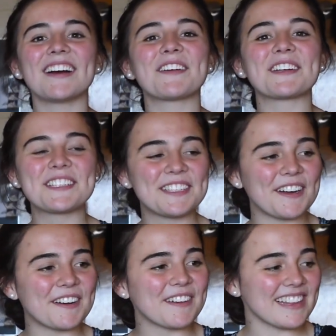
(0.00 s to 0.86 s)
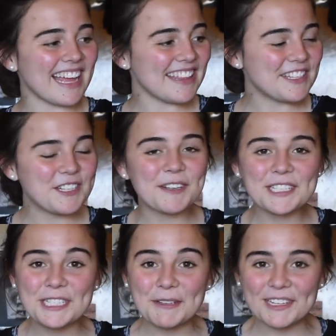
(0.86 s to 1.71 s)
We're so glad that you
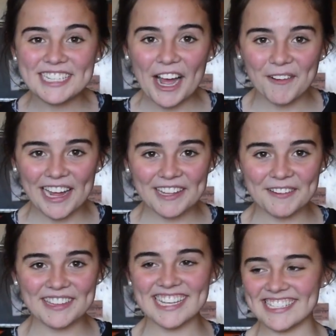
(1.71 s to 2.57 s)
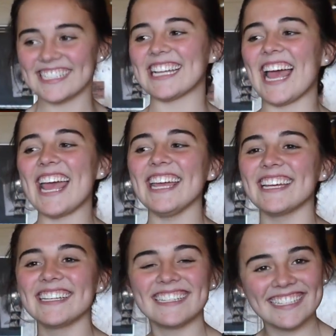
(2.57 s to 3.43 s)
could tour Tutwiler with us today.
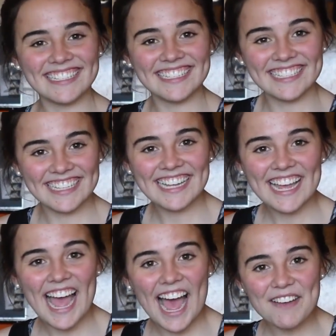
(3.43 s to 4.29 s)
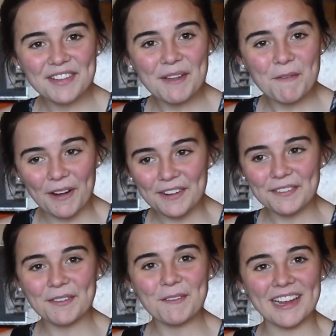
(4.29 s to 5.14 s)
Have a
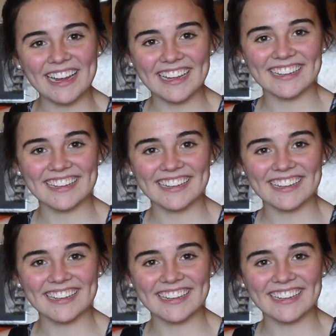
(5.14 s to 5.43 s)
wonderful week.